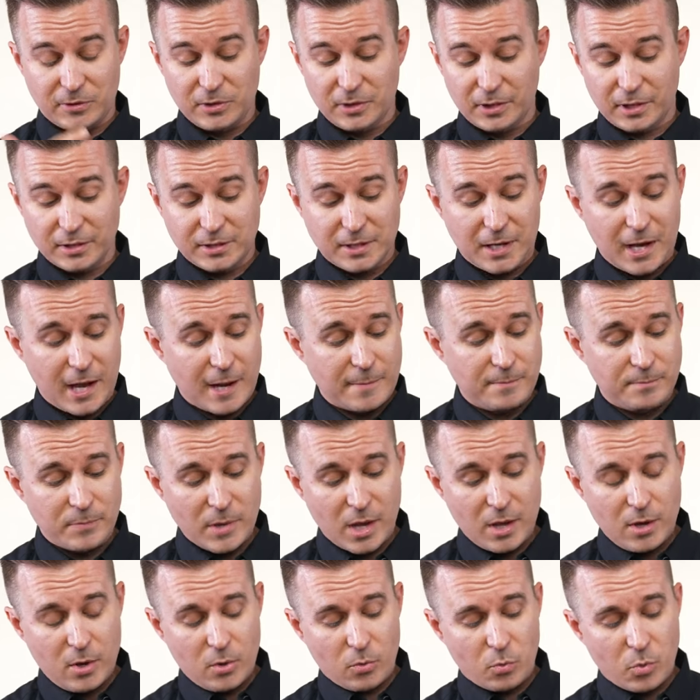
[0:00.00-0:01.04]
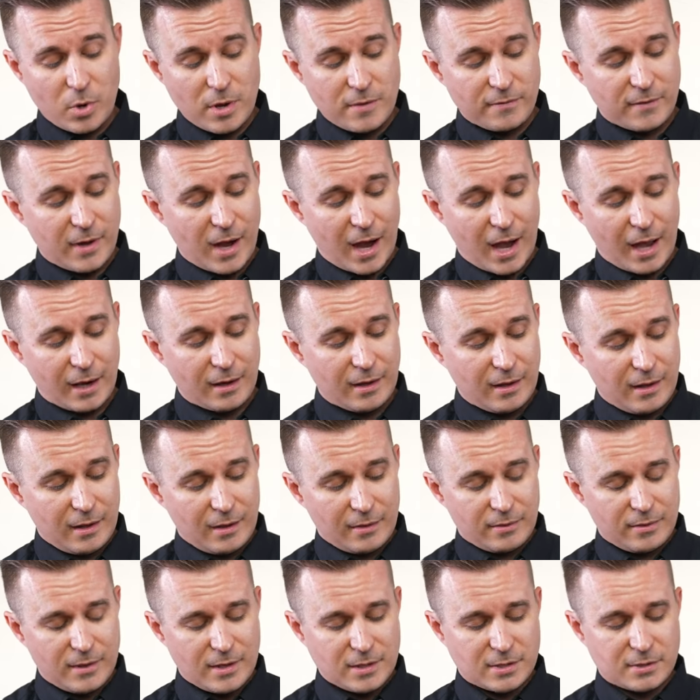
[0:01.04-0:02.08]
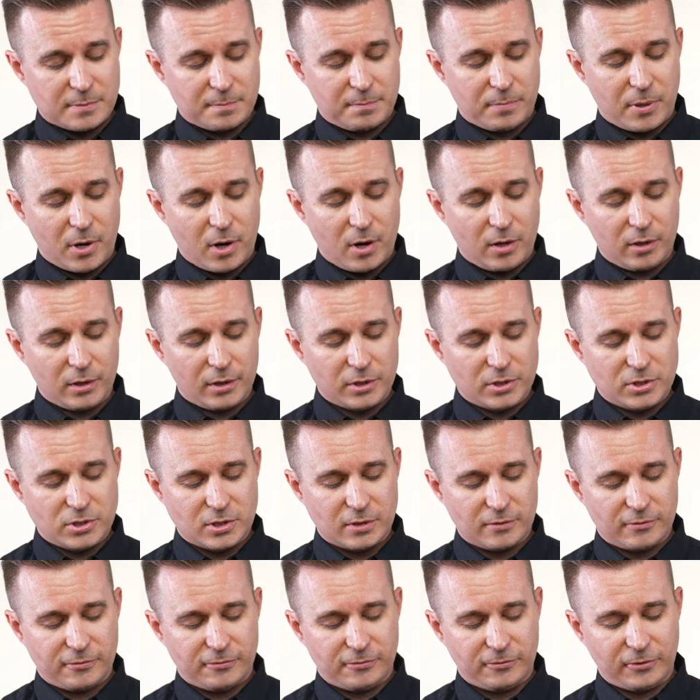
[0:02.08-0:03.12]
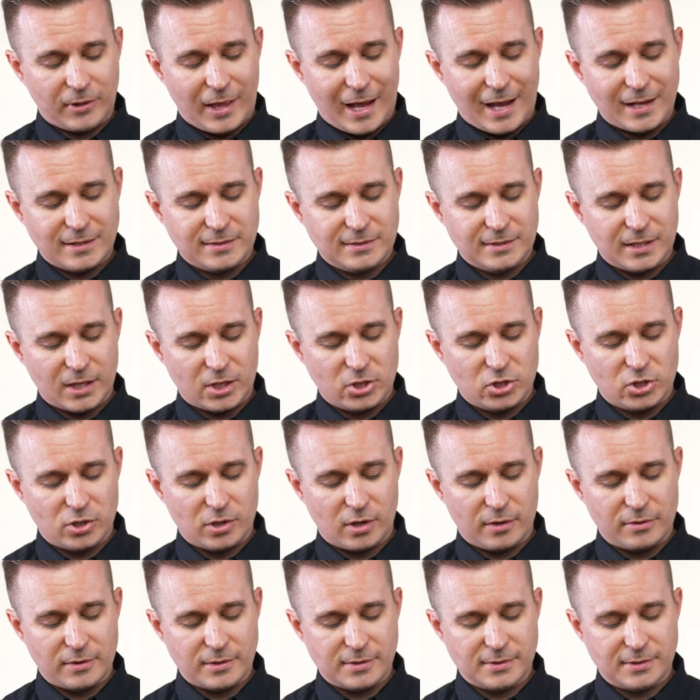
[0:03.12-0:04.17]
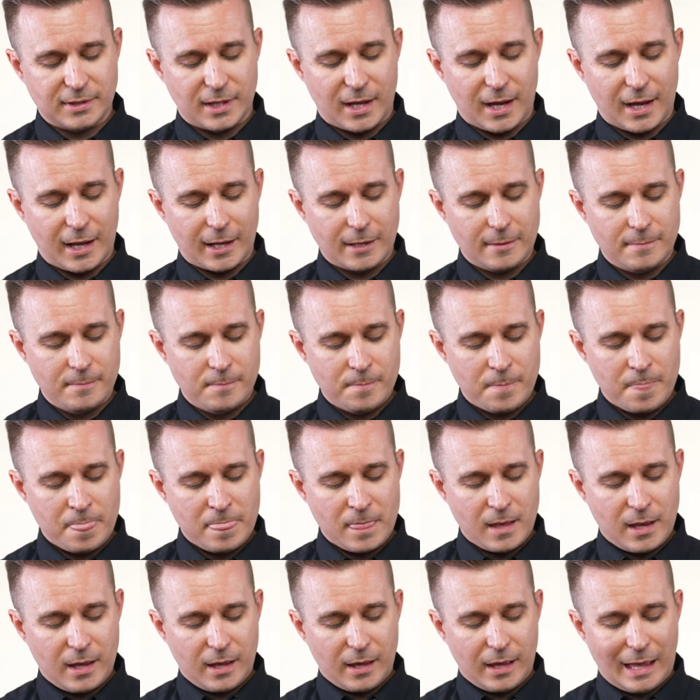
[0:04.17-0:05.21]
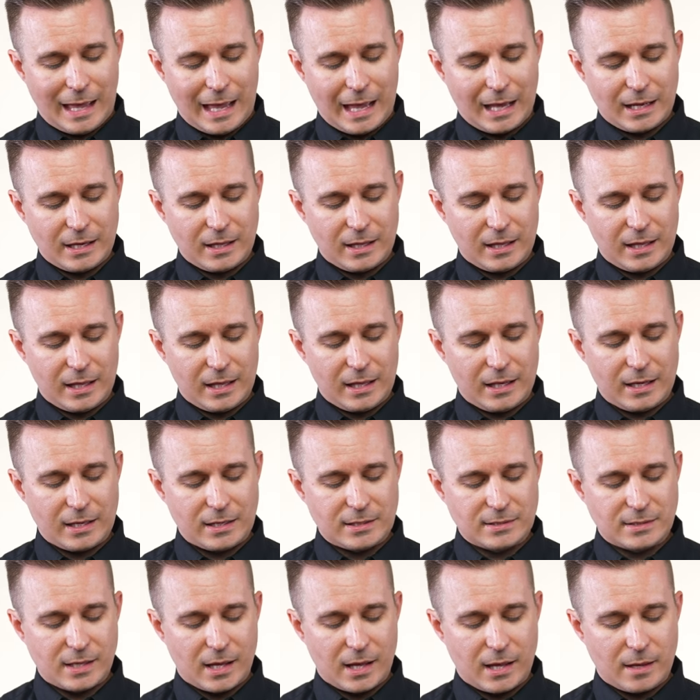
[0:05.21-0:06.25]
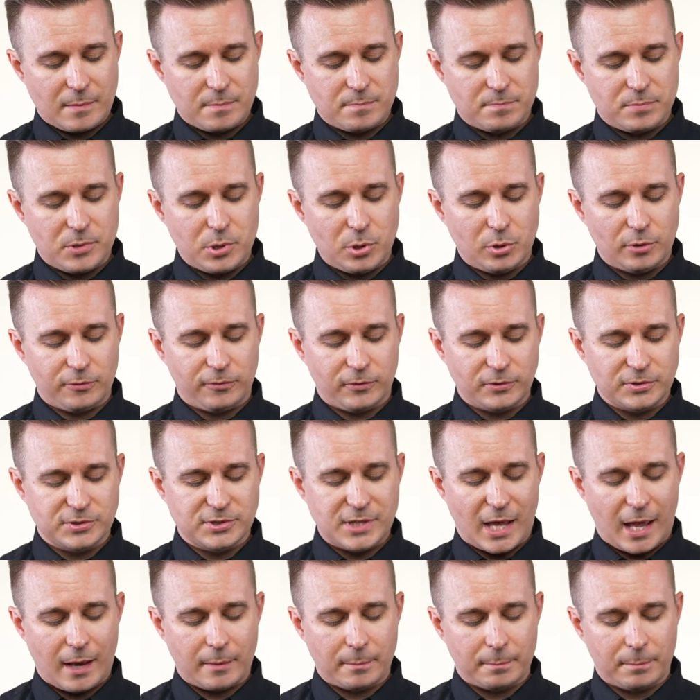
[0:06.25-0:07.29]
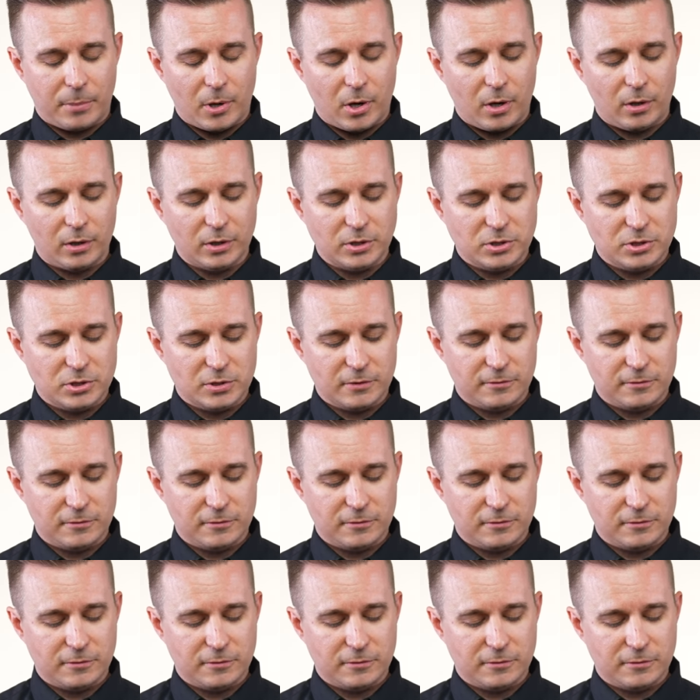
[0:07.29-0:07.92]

you look at the gun, we've got this polished flat section on the slide and it is a beautiful satin polish